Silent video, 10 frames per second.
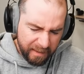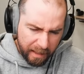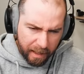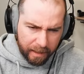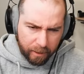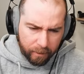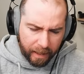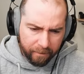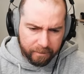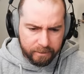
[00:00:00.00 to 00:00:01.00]
Yeah, there we
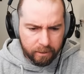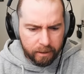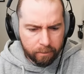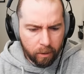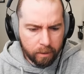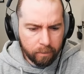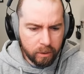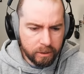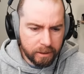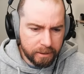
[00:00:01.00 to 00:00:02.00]
have it. So the opponent
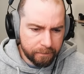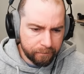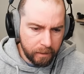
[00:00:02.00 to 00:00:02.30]
pushes.